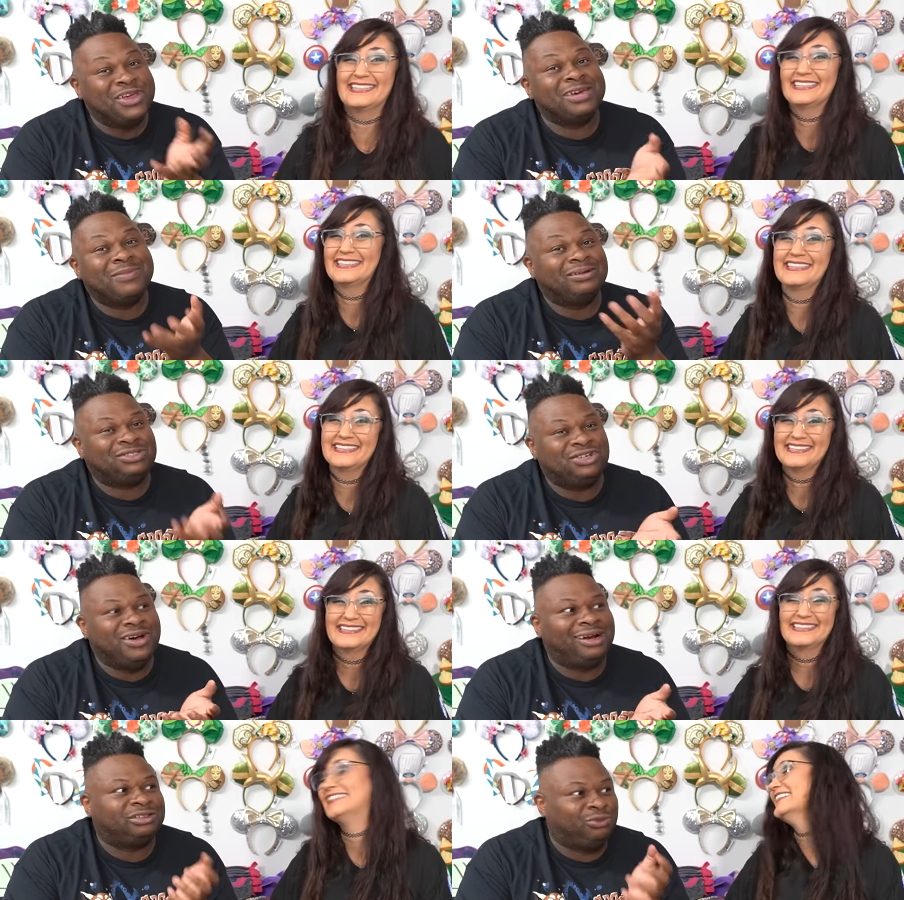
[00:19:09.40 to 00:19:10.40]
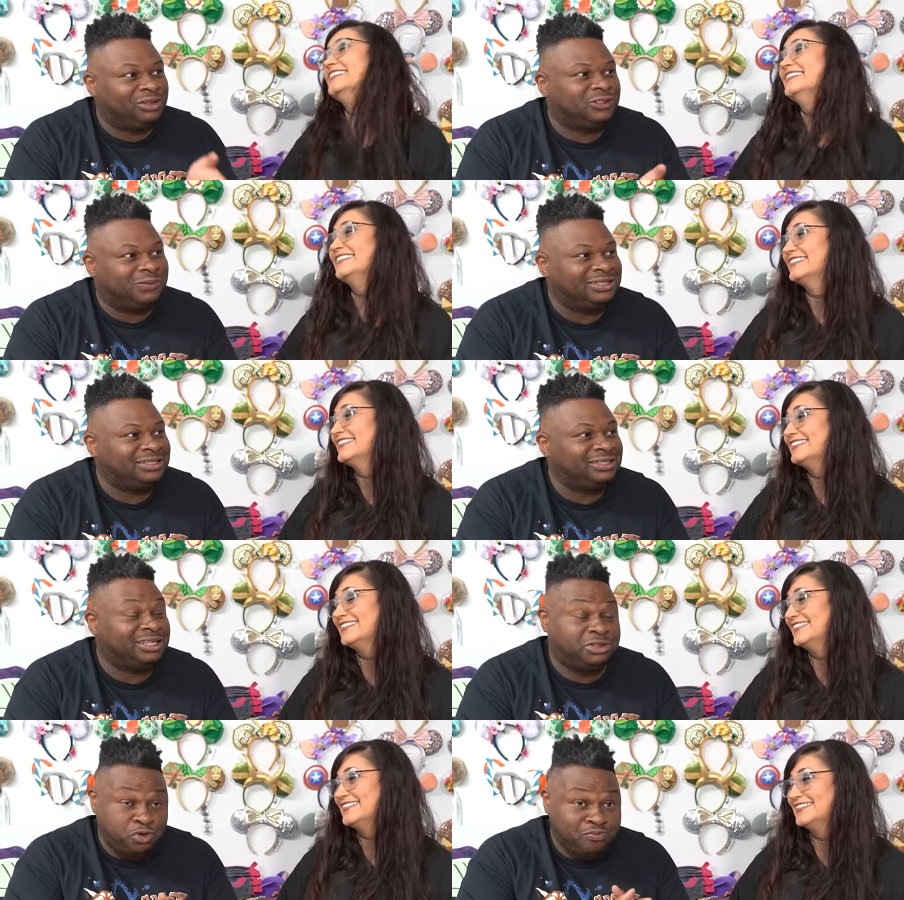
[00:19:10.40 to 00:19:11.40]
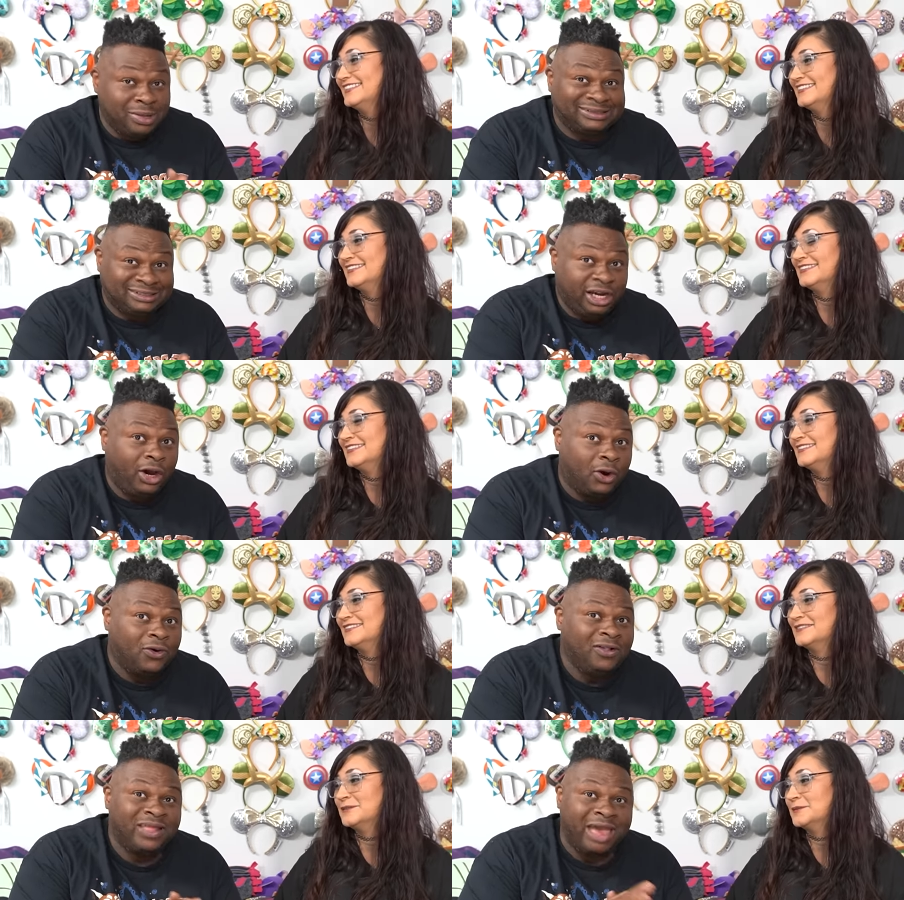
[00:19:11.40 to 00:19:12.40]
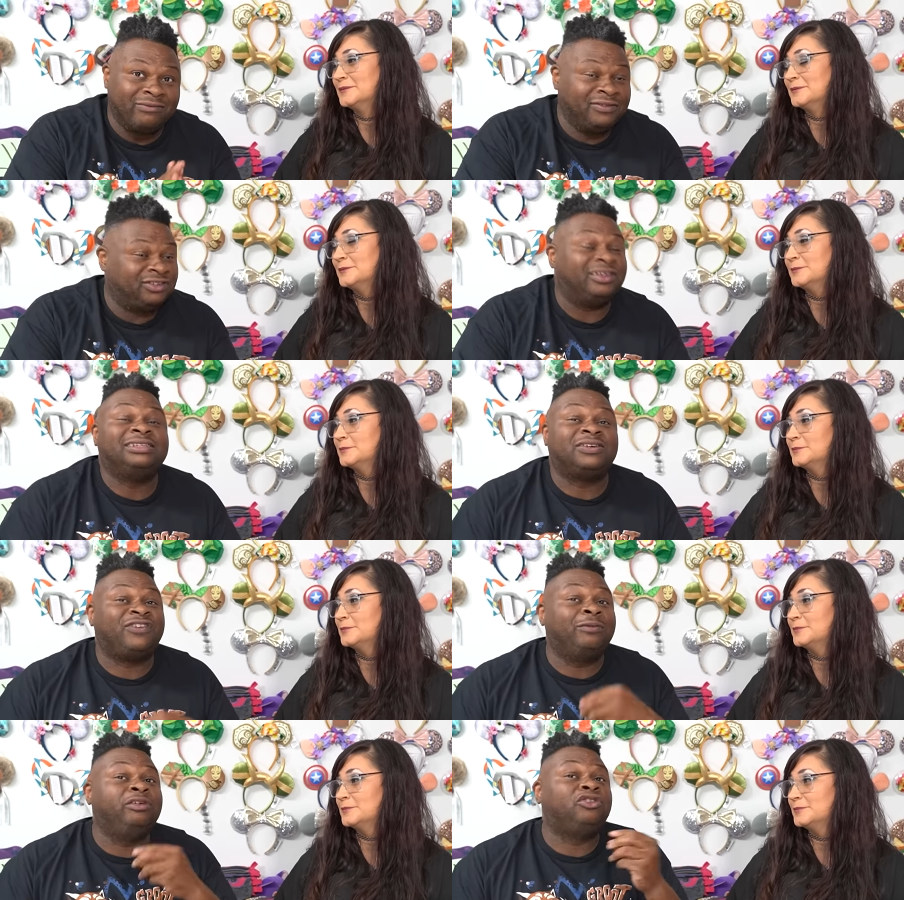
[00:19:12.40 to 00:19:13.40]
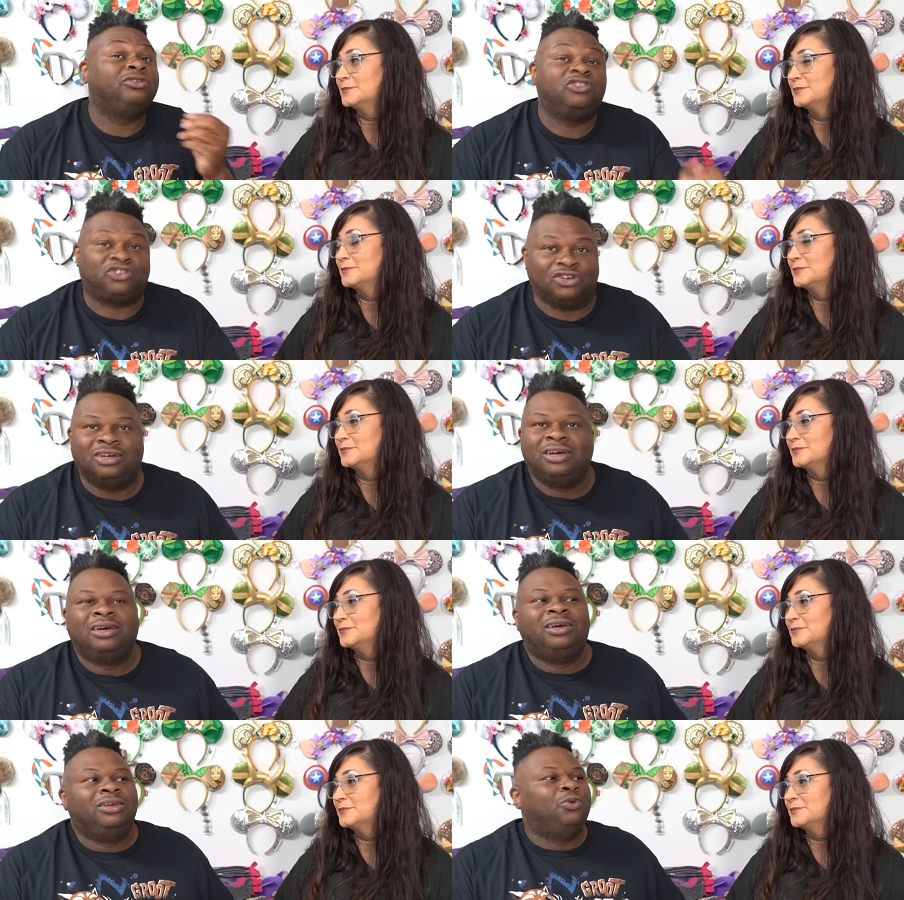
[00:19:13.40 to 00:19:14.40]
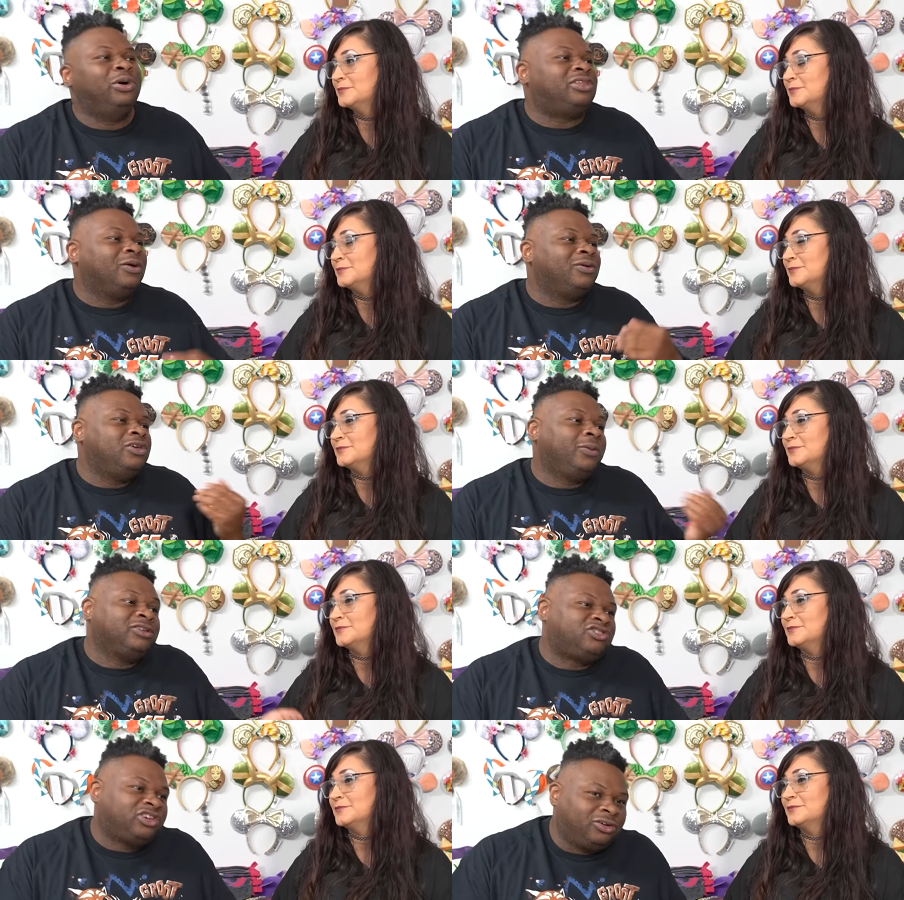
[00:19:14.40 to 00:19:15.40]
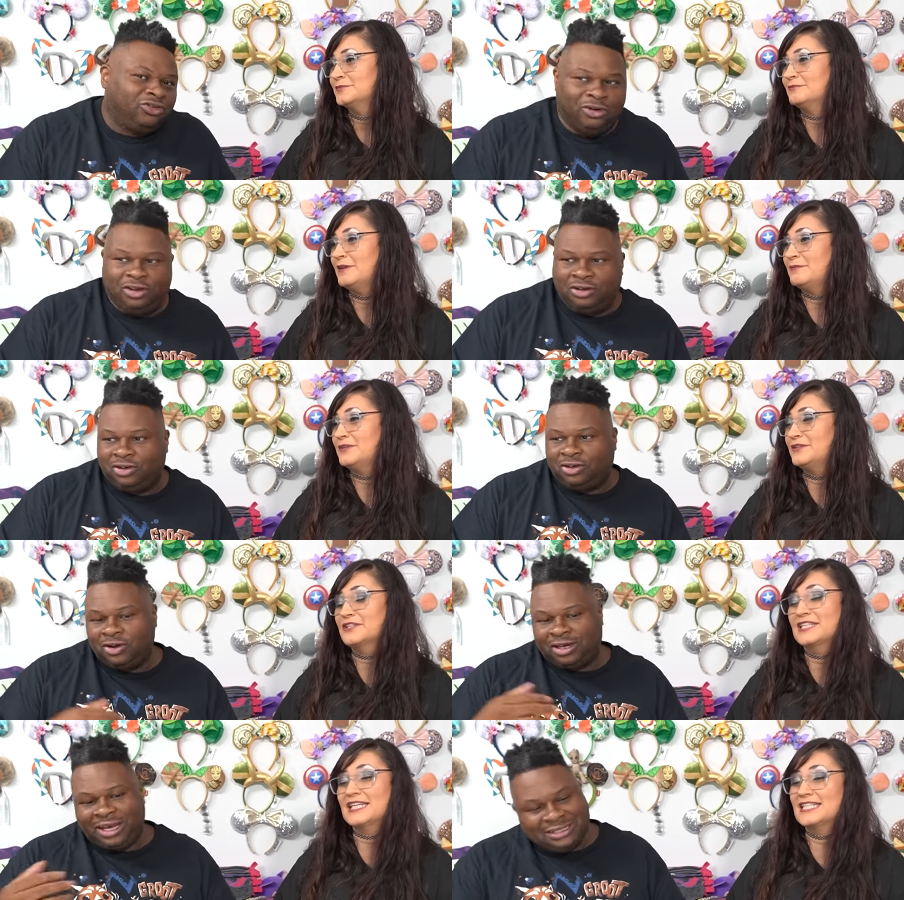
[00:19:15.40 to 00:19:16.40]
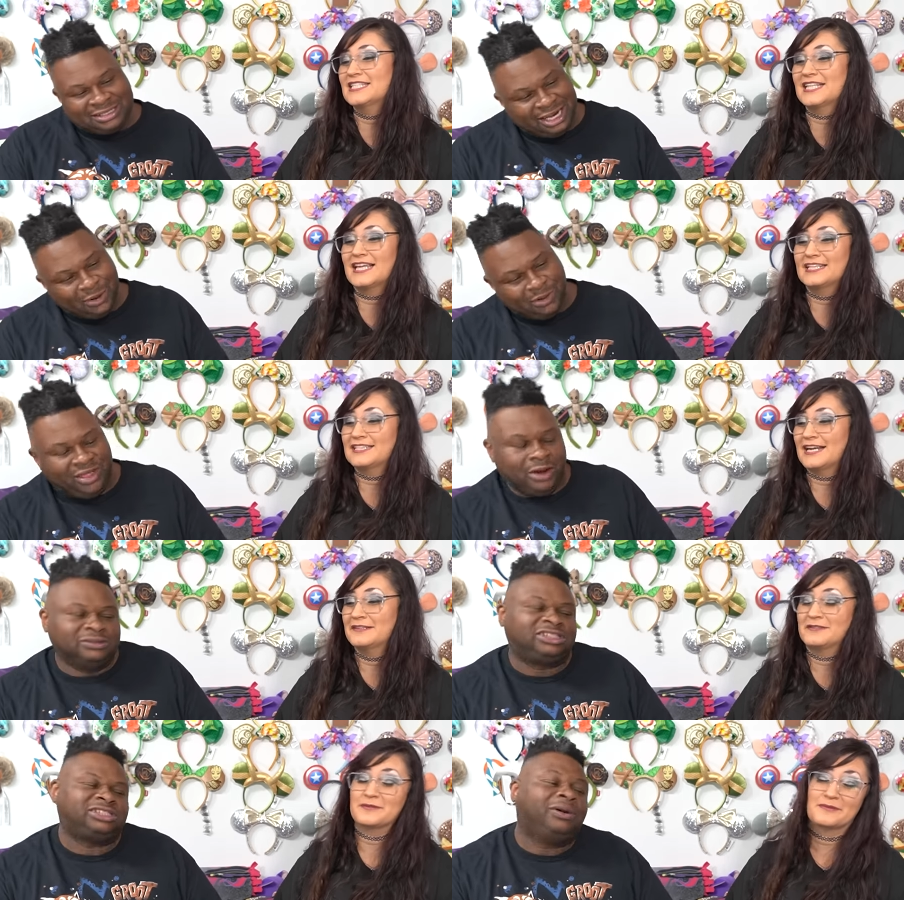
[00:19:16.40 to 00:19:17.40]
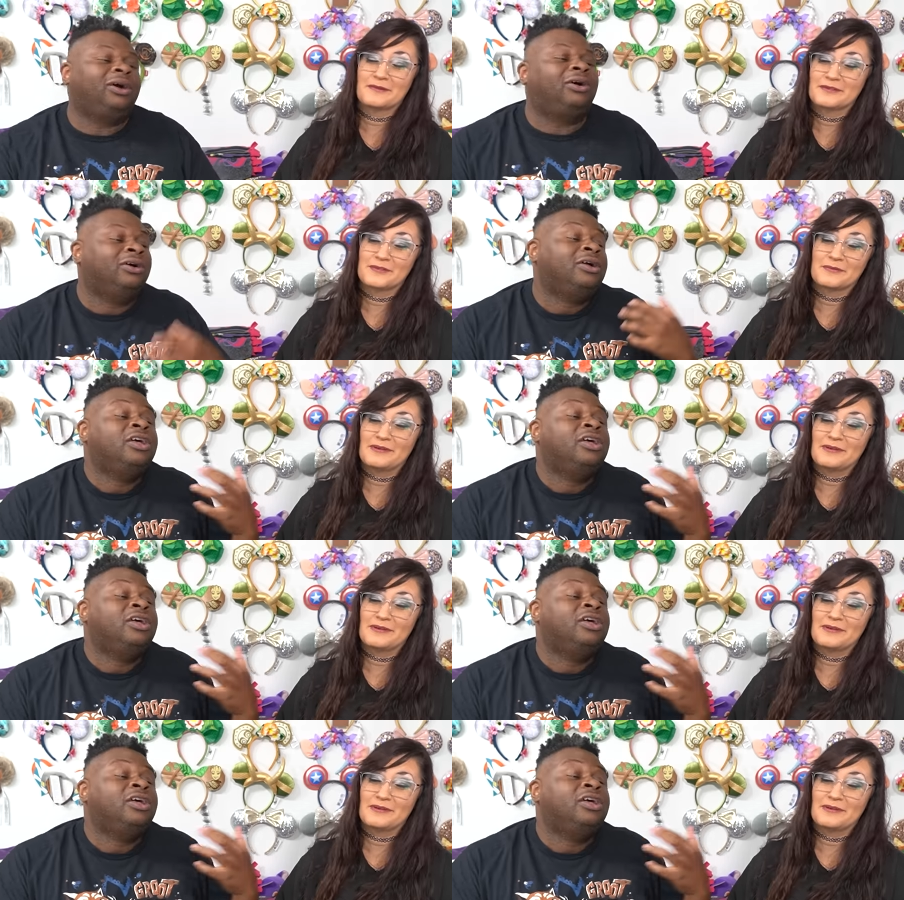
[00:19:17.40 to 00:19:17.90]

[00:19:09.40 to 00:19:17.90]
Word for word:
Speaker 1: think about T Rex is one of those places that you must go and revisit. It's a family tradition. You went there when you were children. Maybe you took your, your kids, kids, there like when they were small.